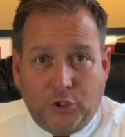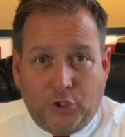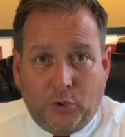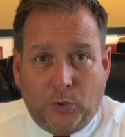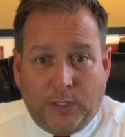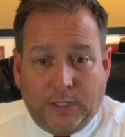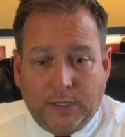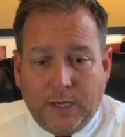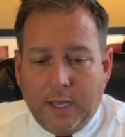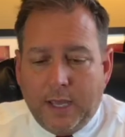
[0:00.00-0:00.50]
to
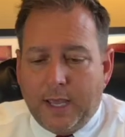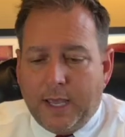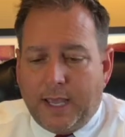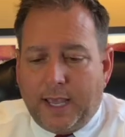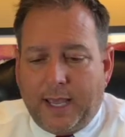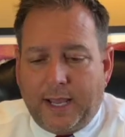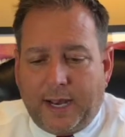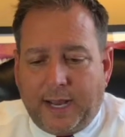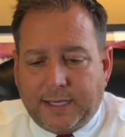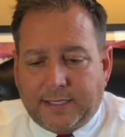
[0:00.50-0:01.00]
do it.
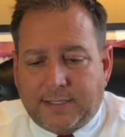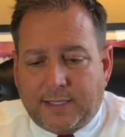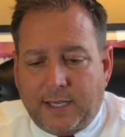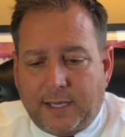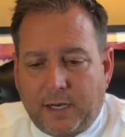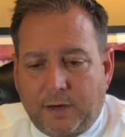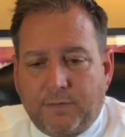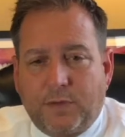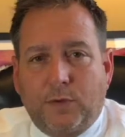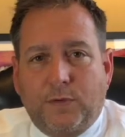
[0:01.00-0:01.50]
And I
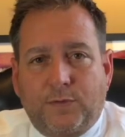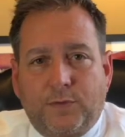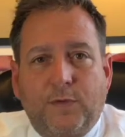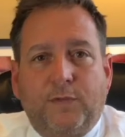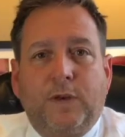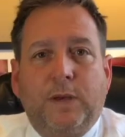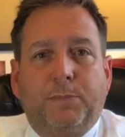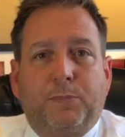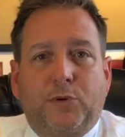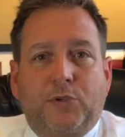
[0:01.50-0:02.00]
said, of those
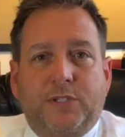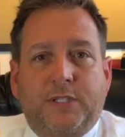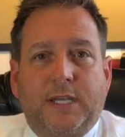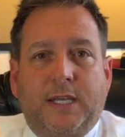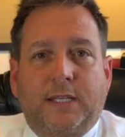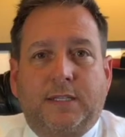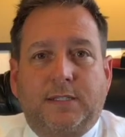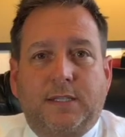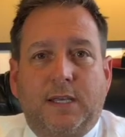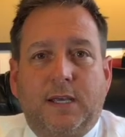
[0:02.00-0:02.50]

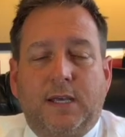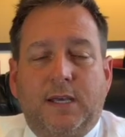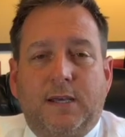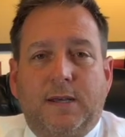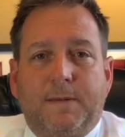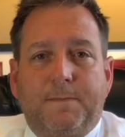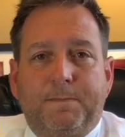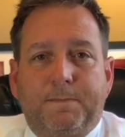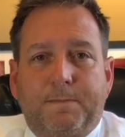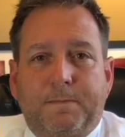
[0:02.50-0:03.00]
15%,
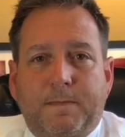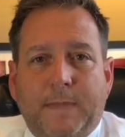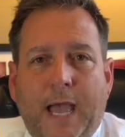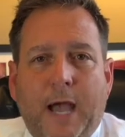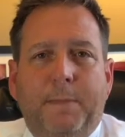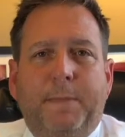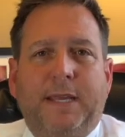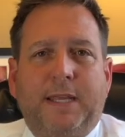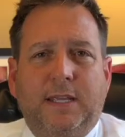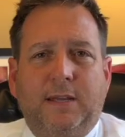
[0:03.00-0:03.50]

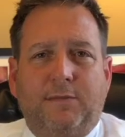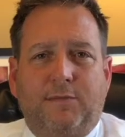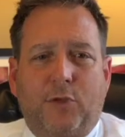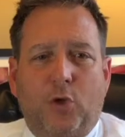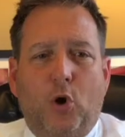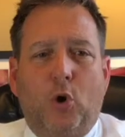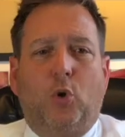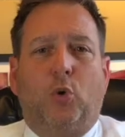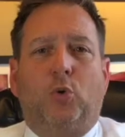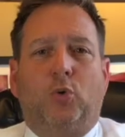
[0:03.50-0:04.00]
how many of
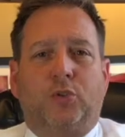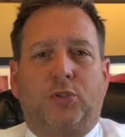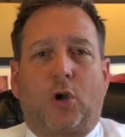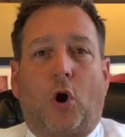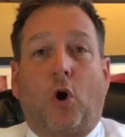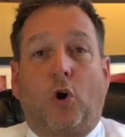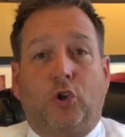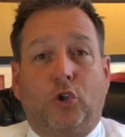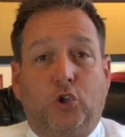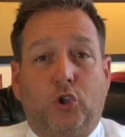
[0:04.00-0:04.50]
those
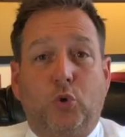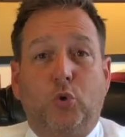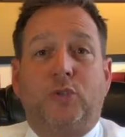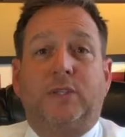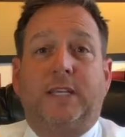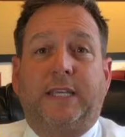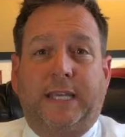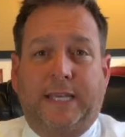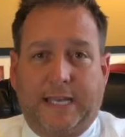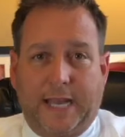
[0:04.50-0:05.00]
are
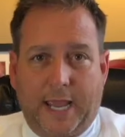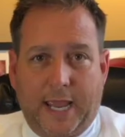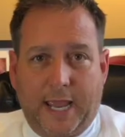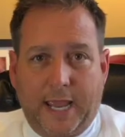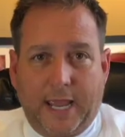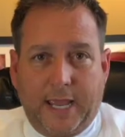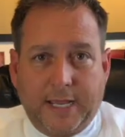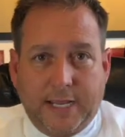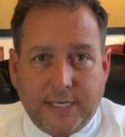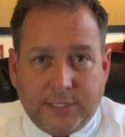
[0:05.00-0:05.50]
using it
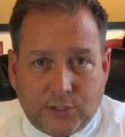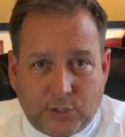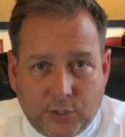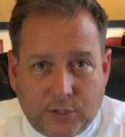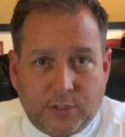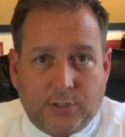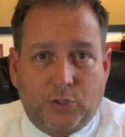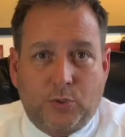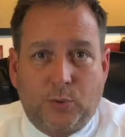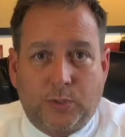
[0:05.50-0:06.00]

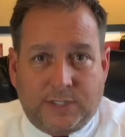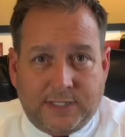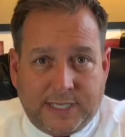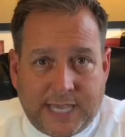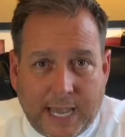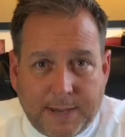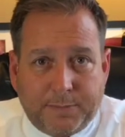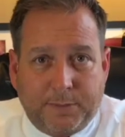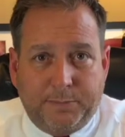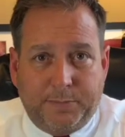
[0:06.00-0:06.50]
to its
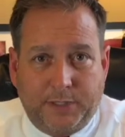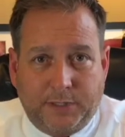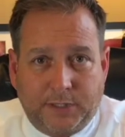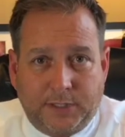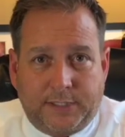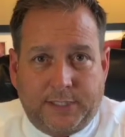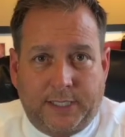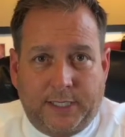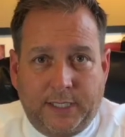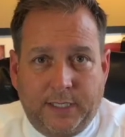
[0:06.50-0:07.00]

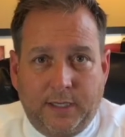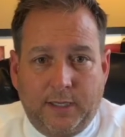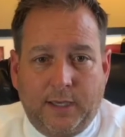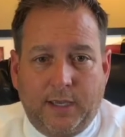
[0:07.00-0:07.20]
capability?